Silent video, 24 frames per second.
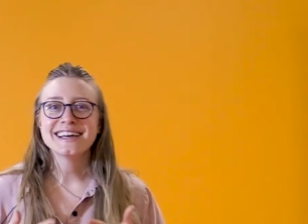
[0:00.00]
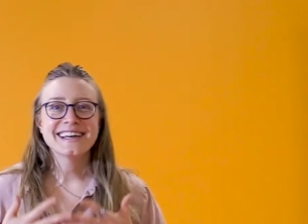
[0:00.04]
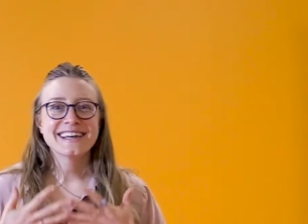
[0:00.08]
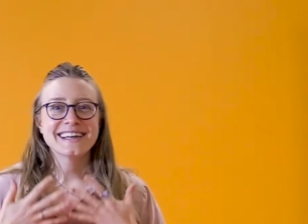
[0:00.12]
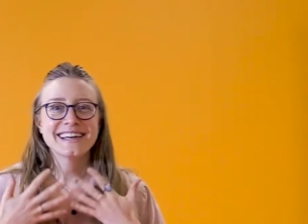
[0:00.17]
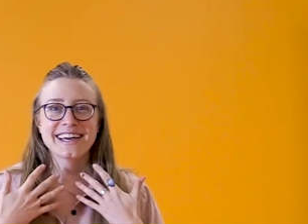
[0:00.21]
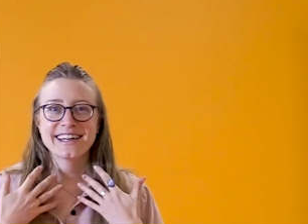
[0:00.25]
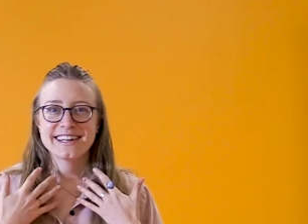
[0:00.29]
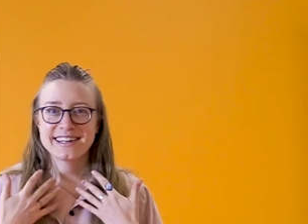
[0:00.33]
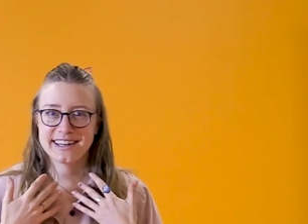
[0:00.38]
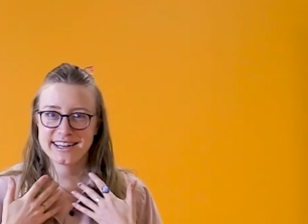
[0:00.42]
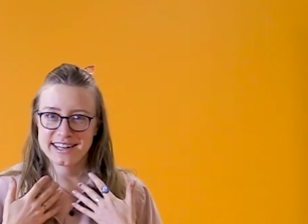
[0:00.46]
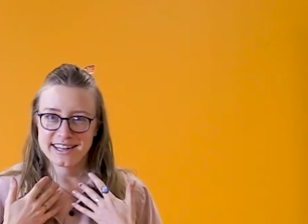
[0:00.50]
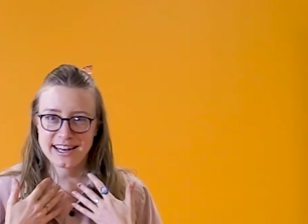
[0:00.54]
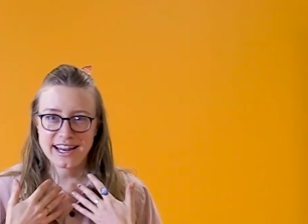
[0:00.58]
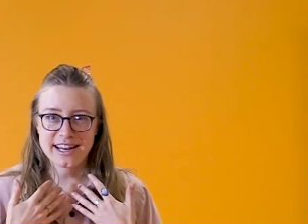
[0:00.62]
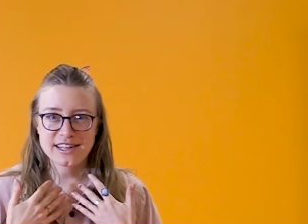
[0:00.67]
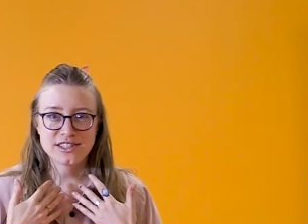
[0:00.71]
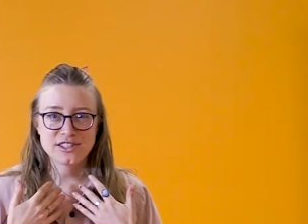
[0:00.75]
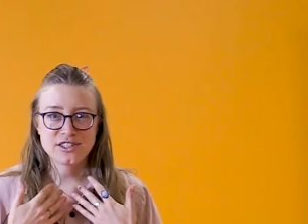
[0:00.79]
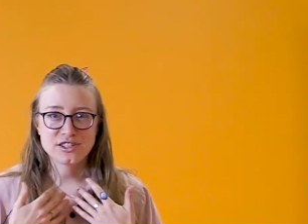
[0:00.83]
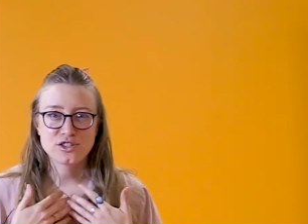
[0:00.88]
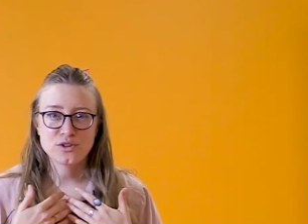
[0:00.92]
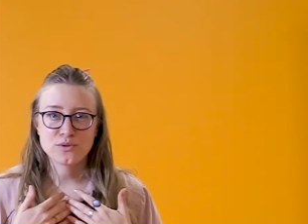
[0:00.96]
can
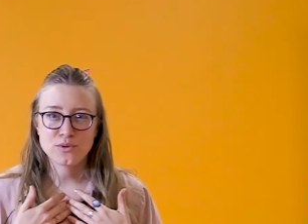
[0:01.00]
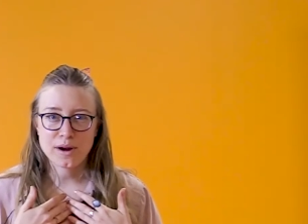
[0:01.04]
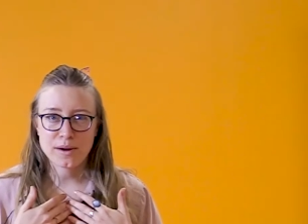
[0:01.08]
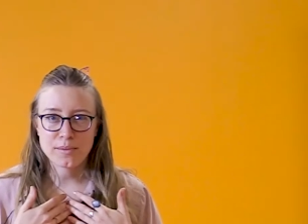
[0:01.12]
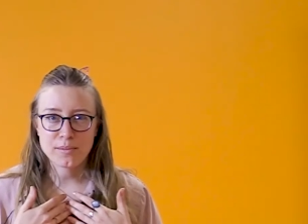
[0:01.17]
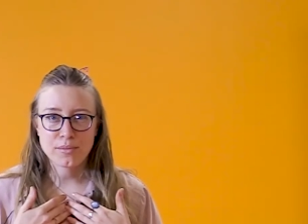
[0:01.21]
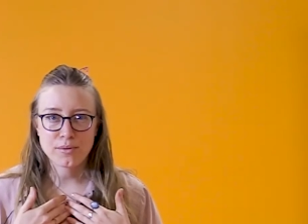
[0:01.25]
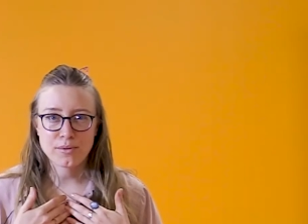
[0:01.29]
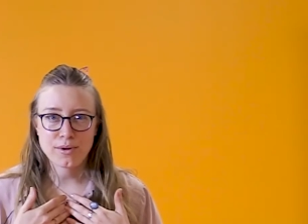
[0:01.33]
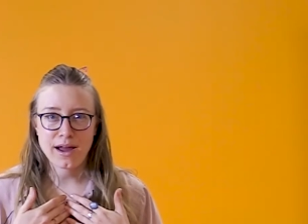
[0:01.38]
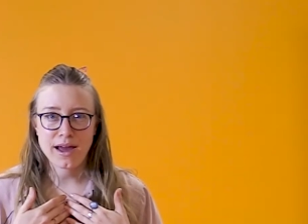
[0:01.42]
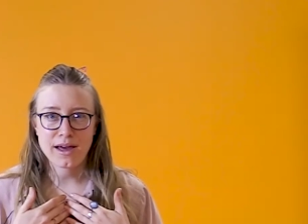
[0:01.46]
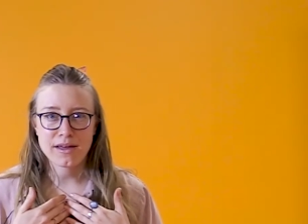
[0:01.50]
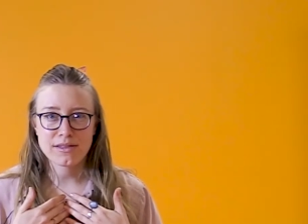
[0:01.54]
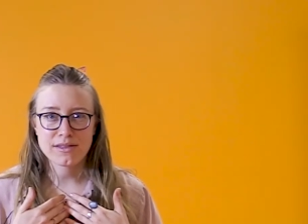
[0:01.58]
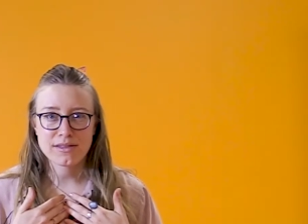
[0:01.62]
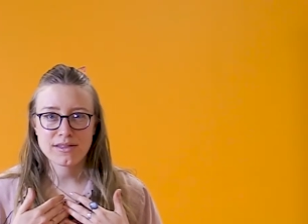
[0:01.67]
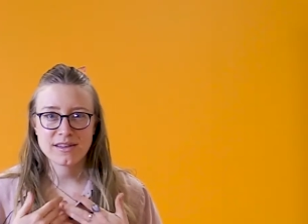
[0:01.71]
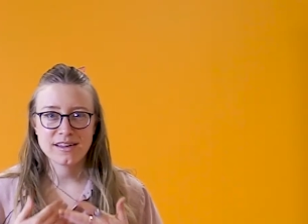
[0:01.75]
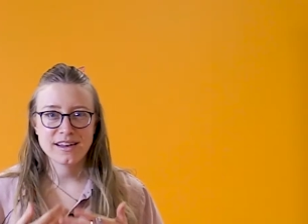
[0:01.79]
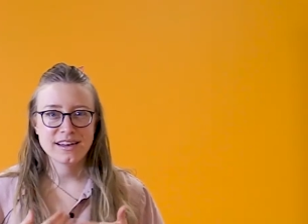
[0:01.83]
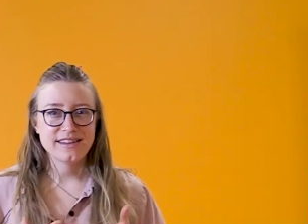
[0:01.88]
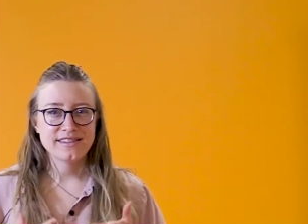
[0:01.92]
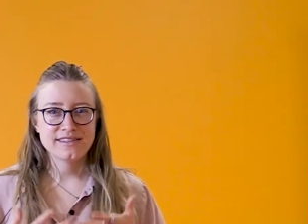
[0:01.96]
connect to our breath,
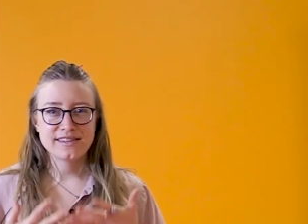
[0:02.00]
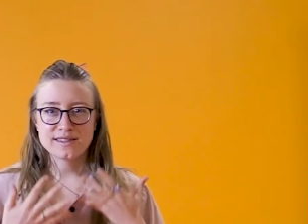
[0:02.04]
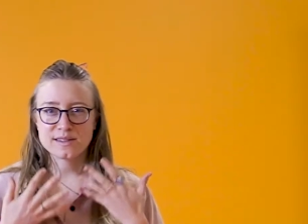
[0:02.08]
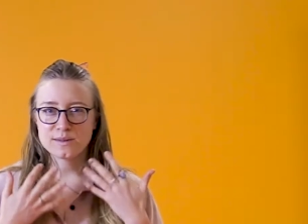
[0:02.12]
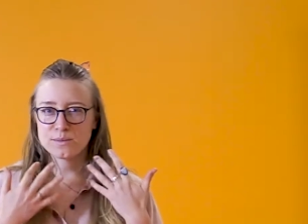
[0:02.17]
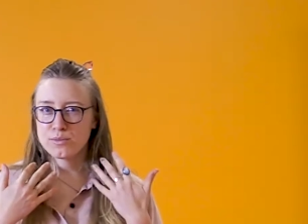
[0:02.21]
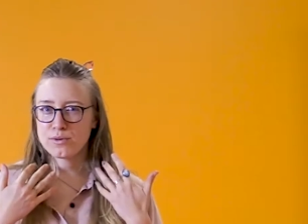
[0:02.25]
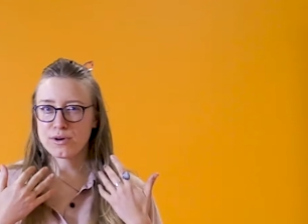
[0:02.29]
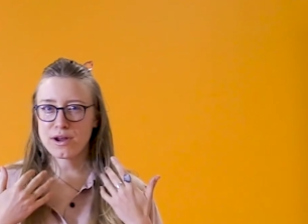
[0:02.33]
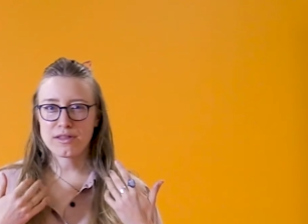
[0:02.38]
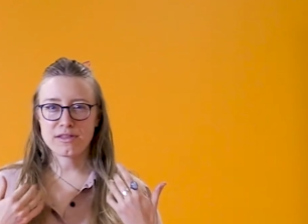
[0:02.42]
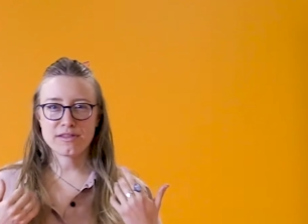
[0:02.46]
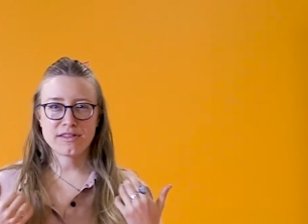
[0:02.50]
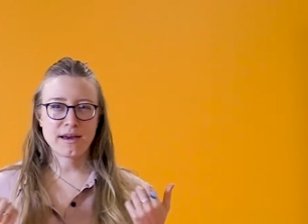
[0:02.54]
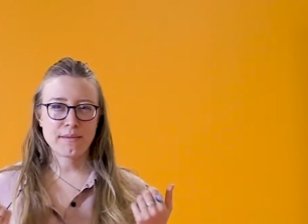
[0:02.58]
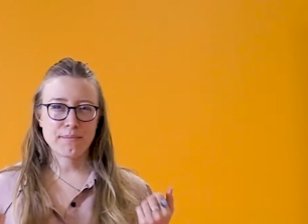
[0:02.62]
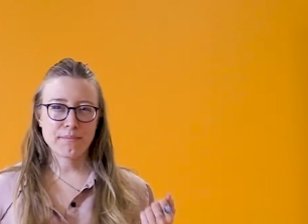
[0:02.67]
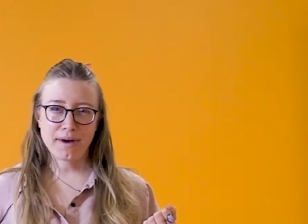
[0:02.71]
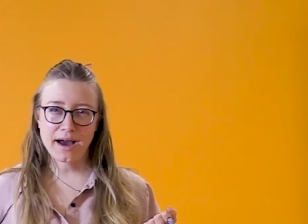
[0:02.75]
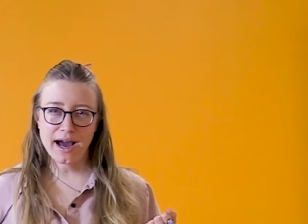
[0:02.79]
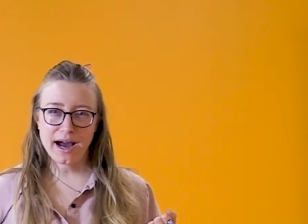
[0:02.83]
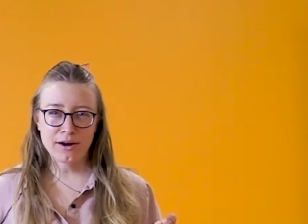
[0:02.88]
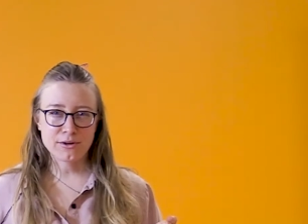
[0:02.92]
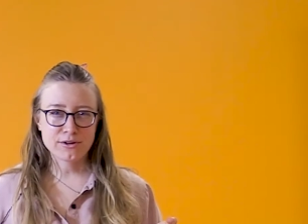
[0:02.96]
this breath that
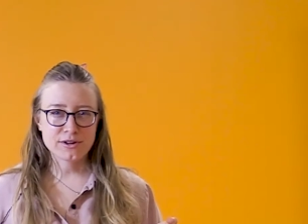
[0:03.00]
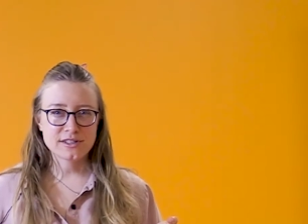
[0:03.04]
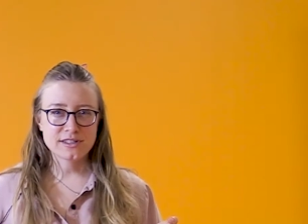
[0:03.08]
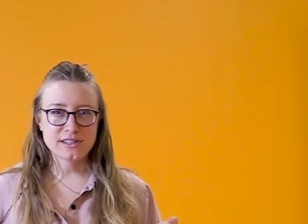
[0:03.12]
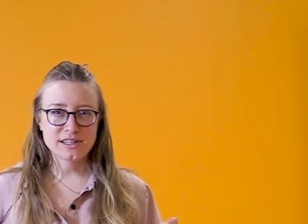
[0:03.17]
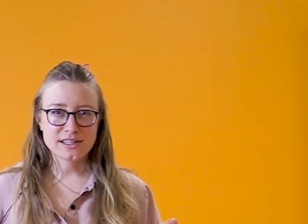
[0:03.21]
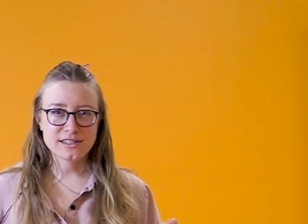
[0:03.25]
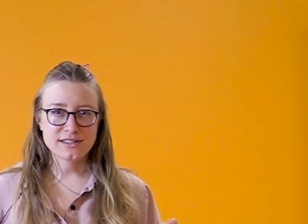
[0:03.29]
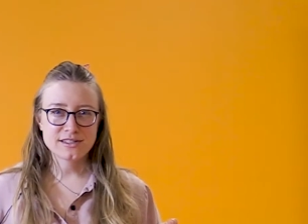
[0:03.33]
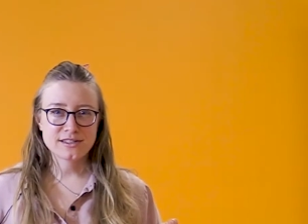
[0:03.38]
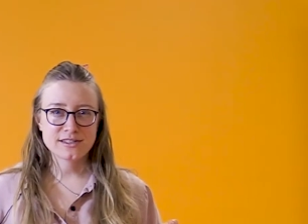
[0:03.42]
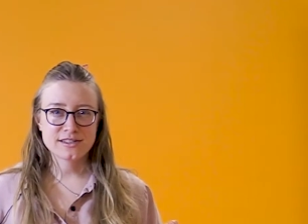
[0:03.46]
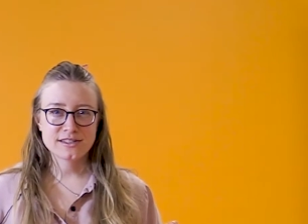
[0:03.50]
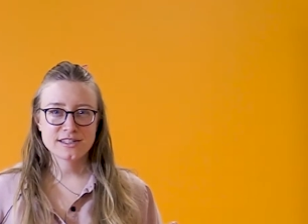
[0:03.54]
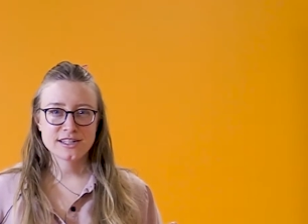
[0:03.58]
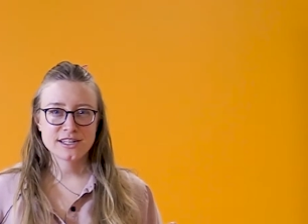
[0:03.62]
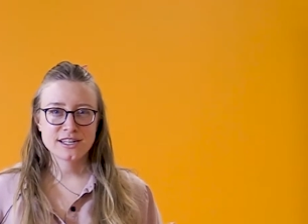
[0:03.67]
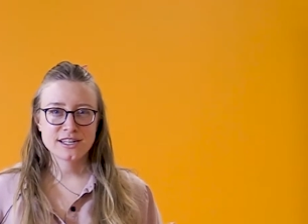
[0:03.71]
powers us